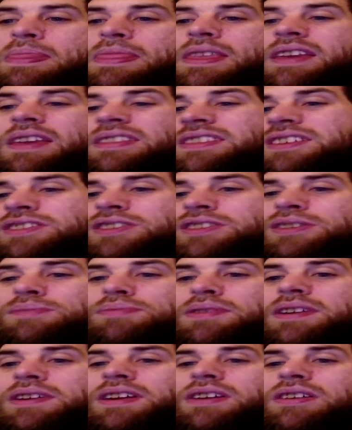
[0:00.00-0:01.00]
This is pretty
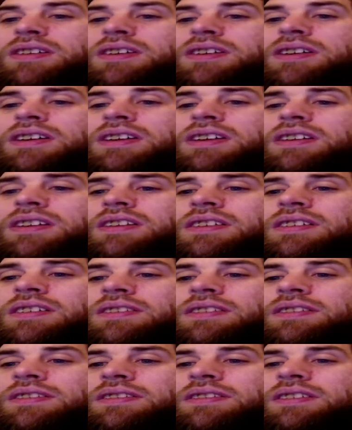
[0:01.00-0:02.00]
good.
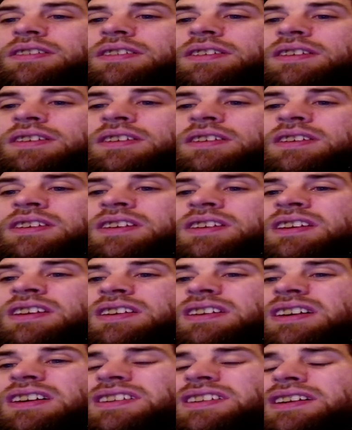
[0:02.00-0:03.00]
I
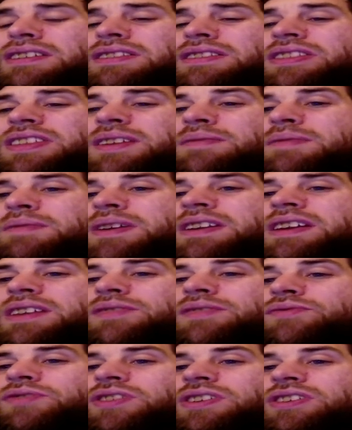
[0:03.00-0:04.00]
don't think we need
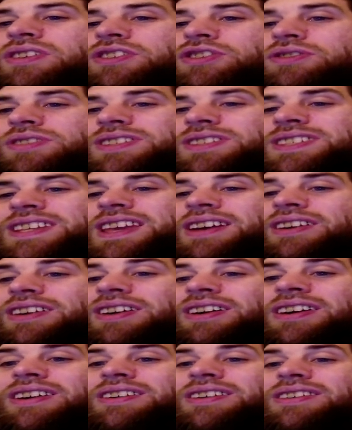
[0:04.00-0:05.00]
Virtuous Killer
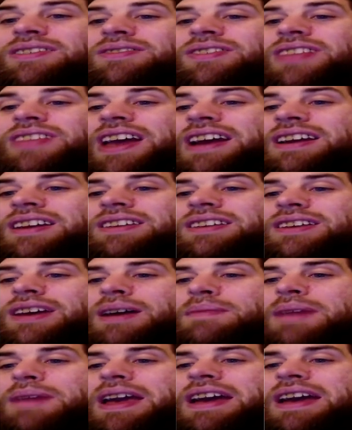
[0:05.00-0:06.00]
Hulk. That can come
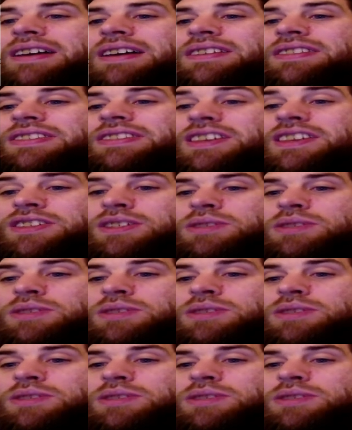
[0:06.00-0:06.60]
out. This is